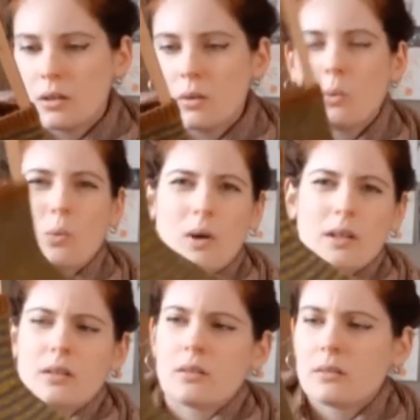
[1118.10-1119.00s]
one
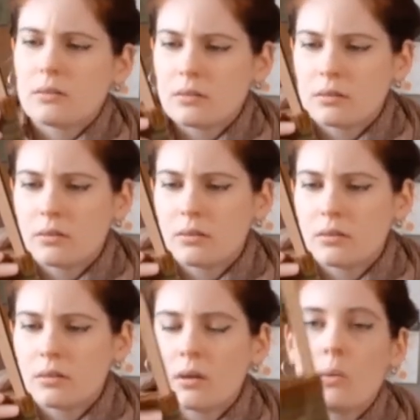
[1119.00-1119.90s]

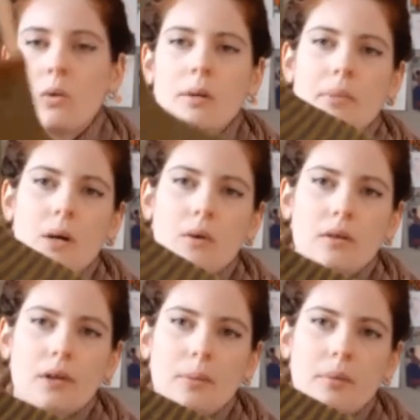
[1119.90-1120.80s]
by one
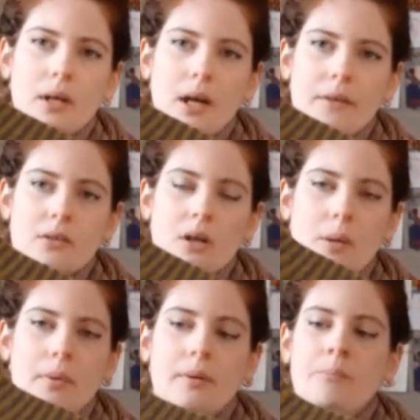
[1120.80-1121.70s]
rib at the top.
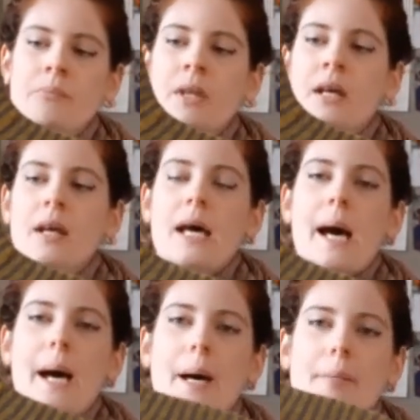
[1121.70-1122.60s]

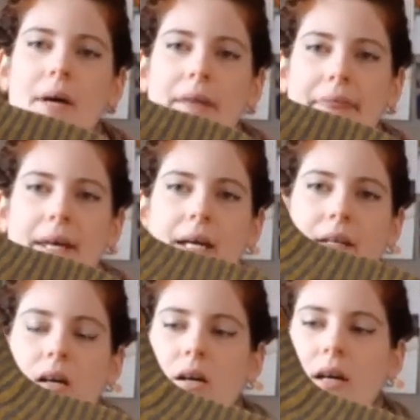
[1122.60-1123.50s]
And then
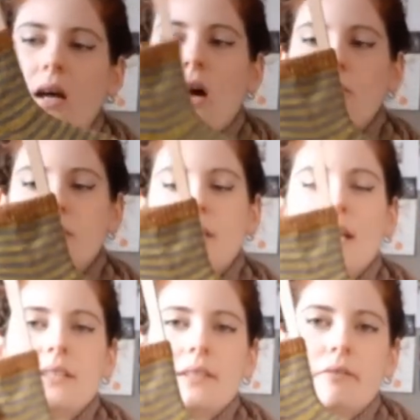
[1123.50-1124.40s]
I
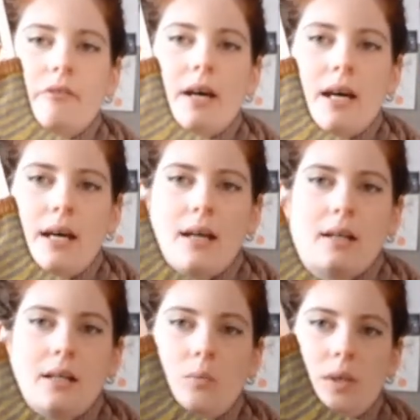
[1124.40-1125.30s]
alternated Fairhill
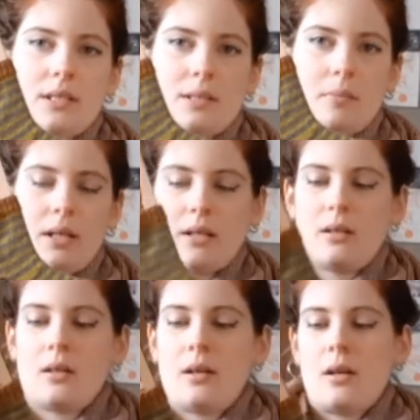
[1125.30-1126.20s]
and Windermere,
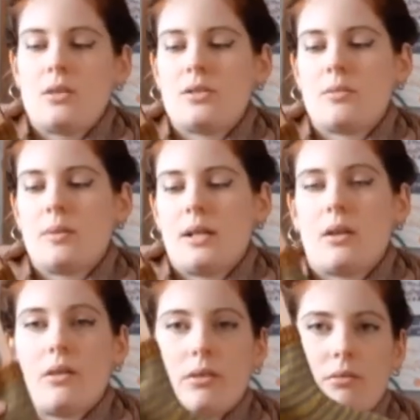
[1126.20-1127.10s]
doing
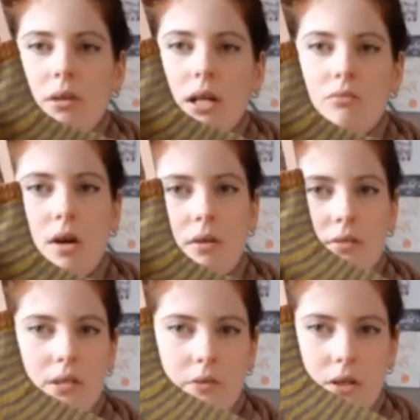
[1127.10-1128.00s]
3 rows
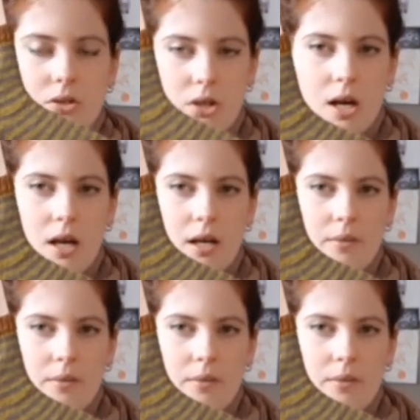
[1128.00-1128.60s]
of each colour.